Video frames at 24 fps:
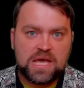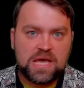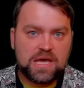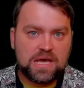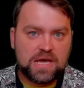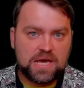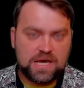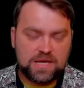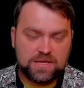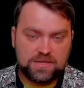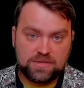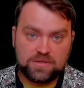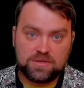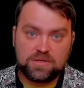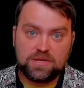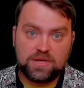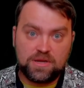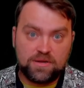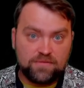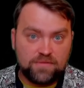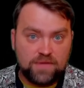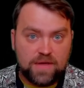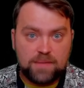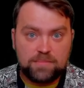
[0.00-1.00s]

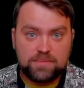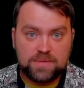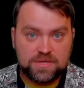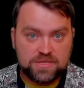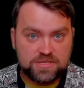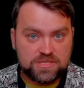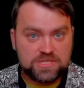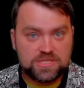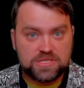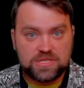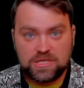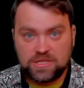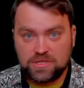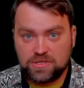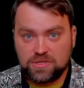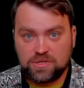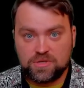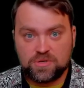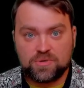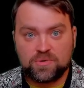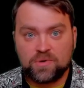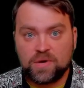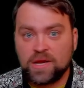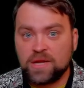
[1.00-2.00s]
nuclear weapons in
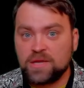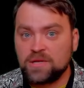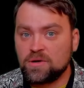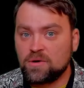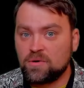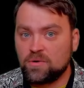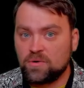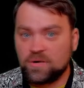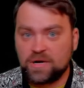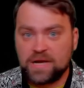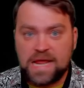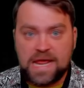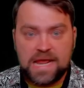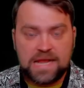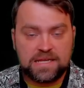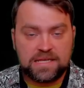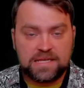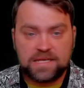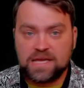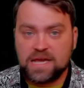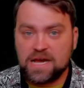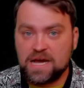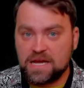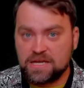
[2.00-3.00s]
Ukraine or any
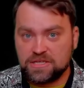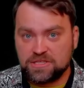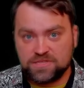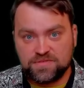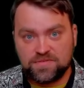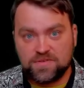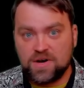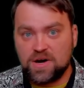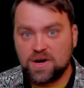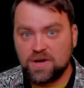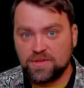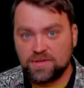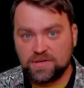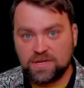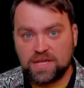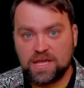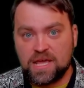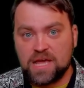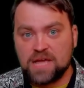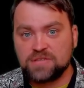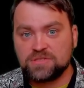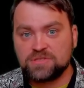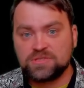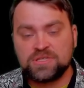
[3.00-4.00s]
kind of other
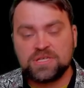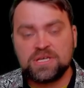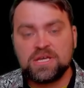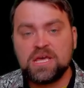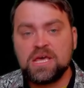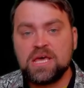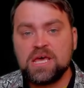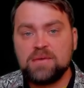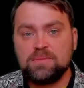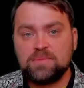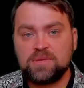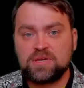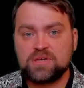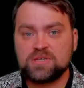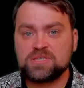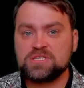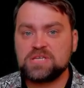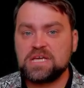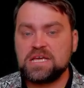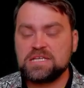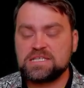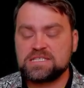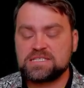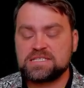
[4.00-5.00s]
country, because
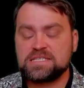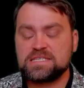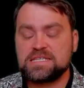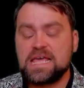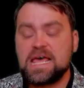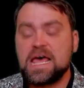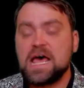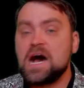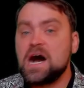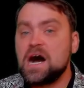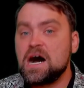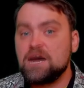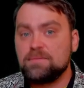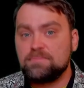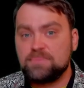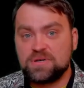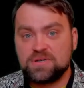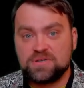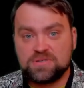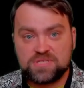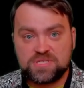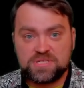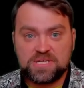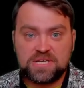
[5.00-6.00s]
it's the
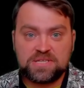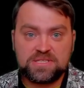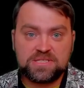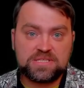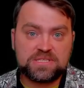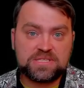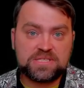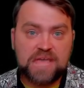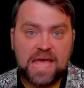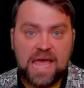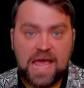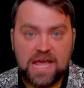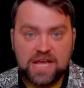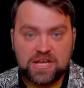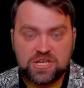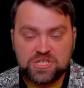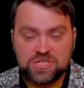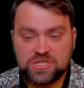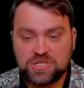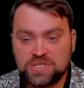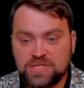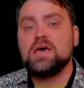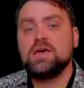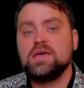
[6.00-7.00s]
unprecedented
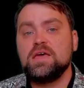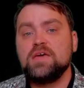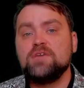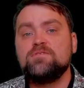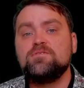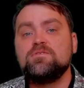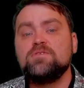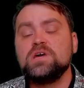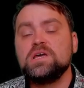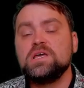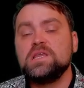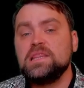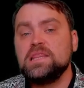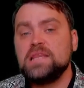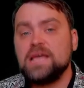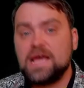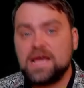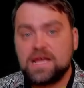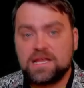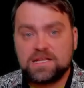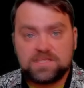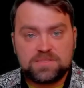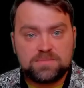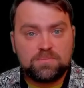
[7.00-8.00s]
action. If we
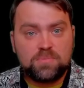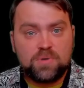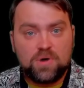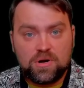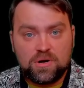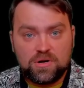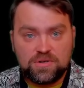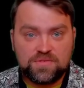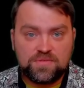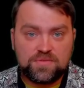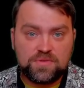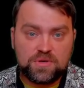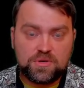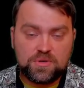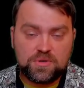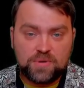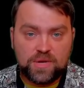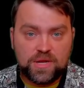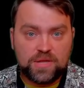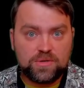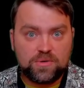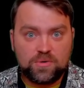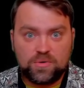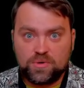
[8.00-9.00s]
let part of
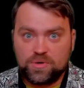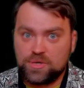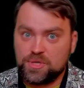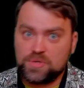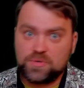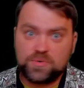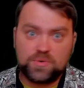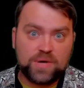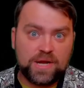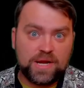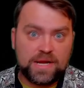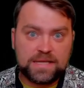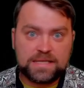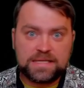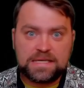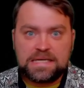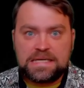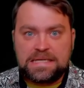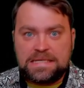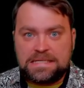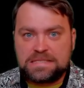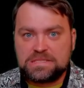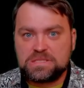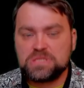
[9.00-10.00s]
Ukraine or Ukraine
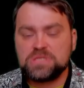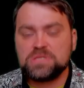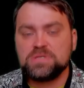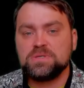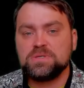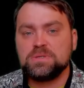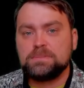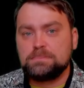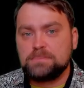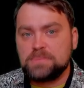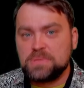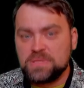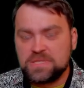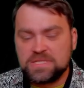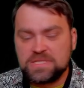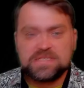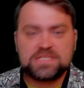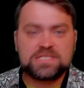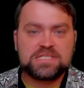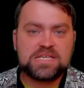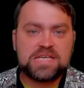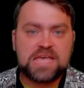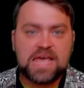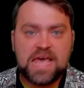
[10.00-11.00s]
into
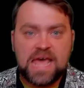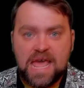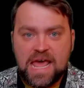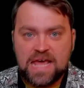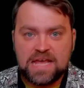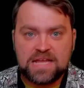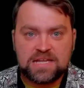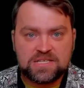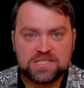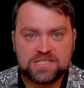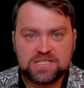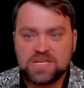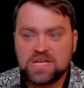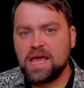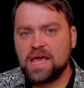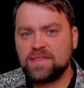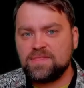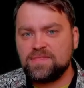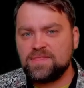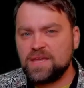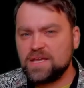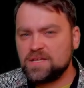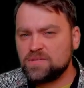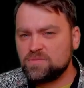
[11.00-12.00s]
Putin's hands,
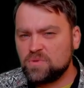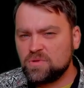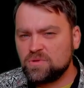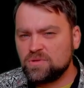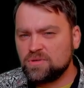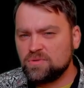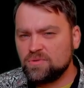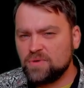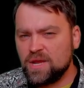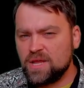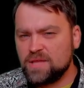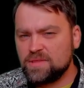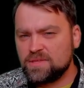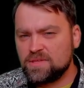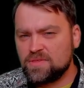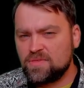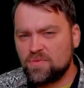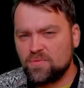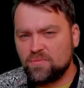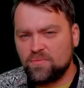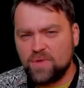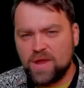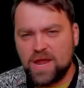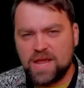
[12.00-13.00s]
and that will create the
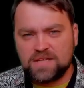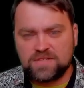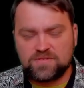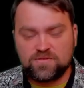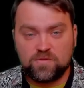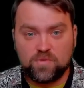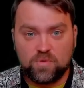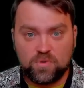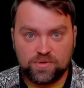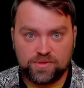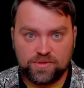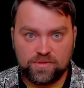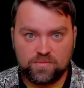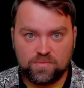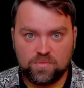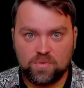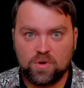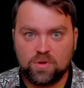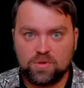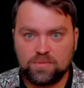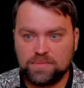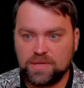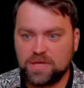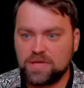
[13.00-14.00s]
threat for the
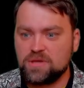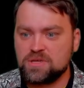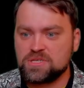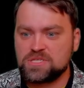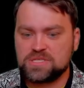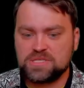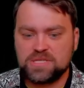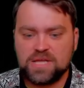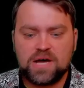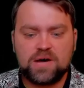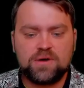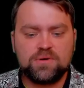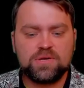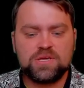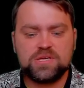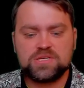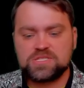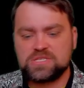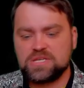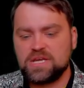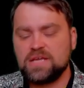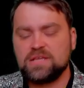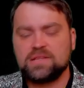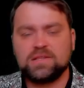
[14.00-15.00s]
world, because now he
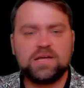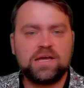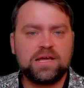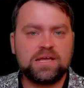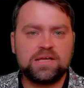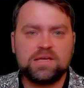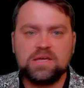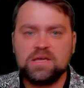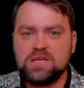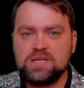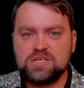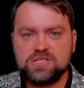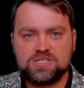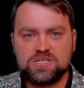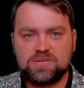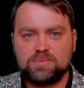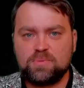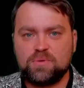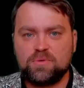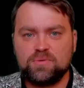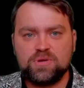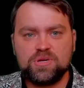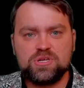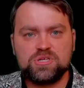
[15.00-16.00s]
say like
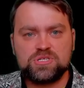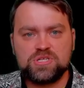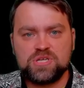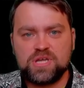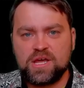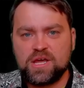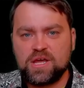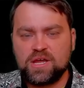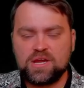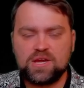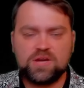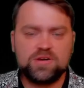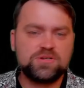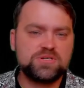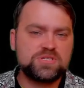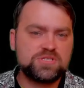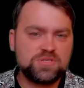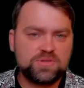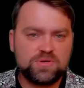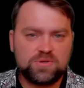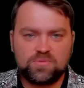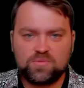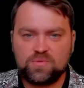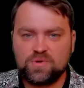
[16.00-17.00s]
Zaporizhia,
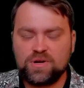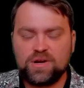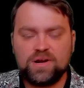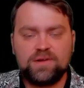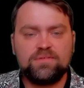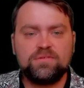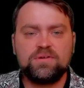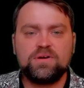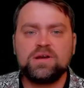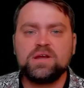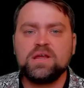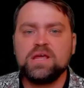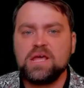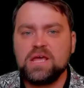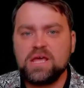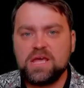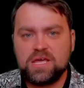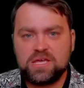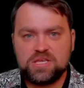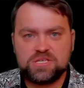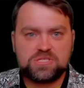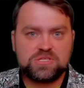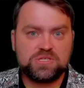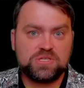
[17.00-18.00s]
Kherson, wherever
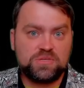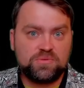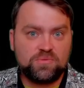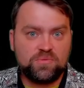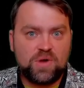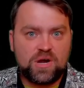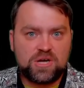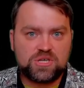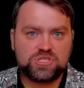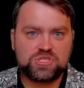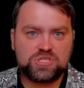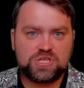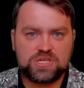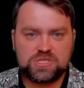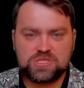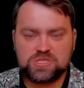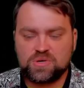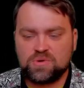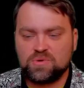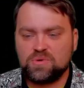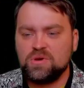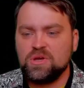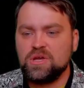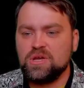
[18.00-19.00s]
is Russia.
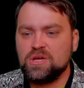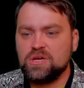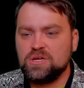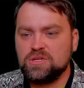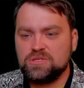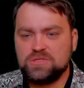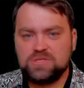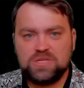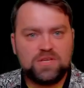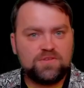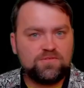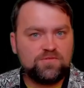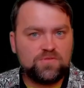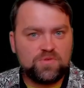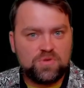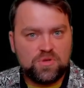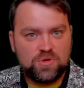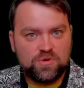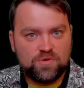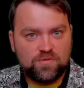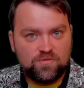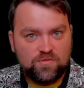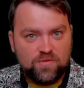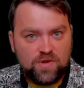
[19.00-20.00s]
So if
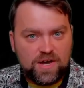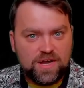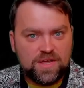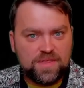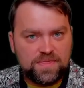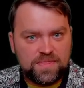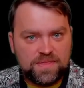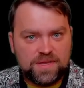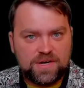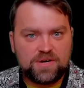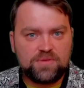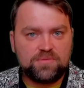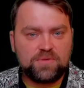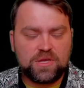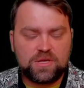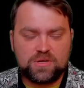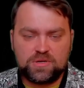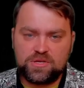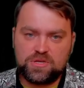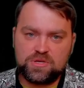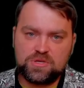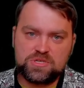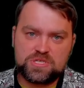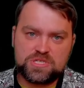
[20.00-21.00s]
you fight there, we're
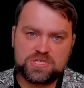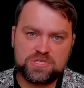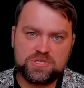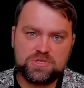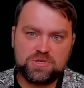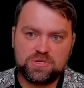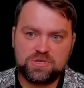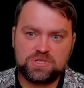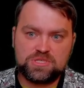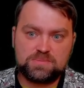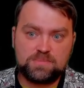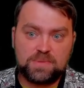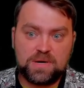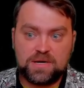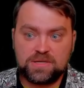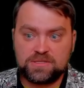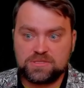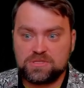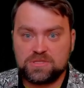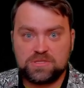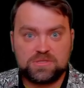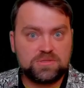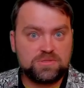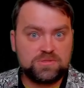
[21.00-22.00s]
gonna use nukes.
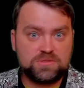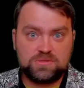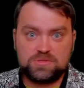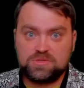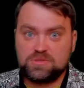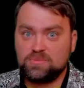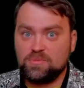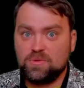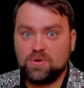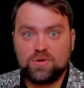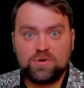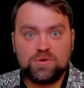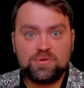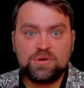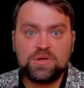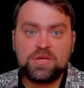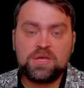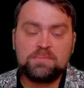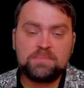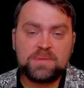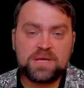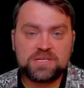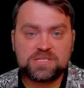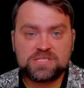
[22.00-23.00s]
But tomorrow
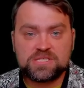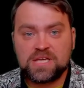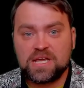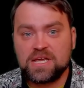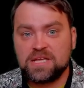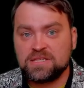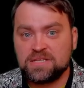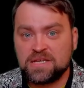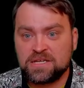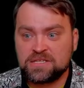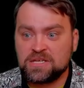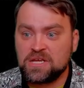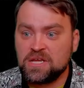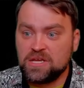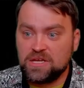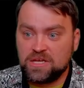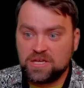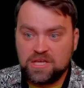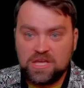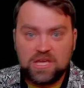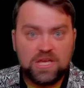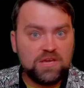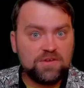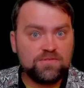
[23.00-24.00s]
he may say that
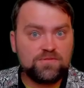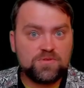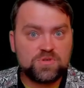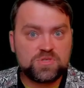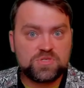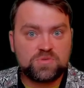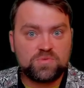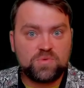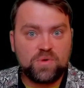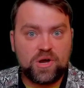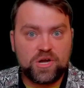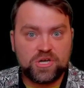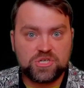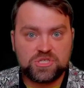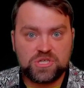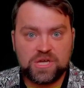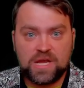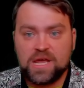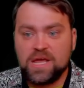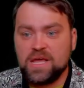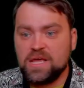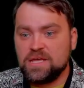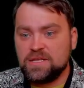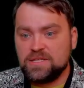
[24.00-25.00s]
Kyiv is
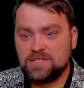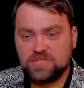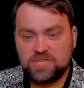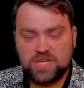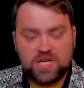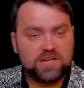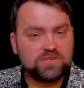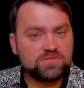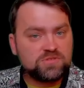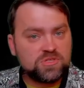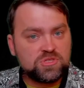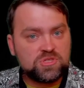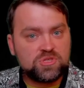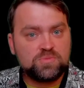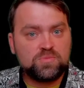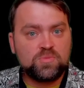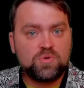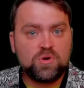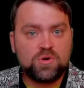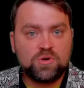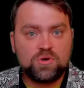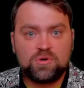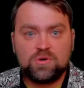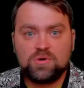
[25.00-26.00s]
Russia. Day after
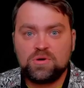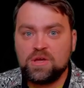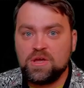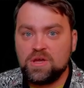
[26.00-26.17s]
tomorrow,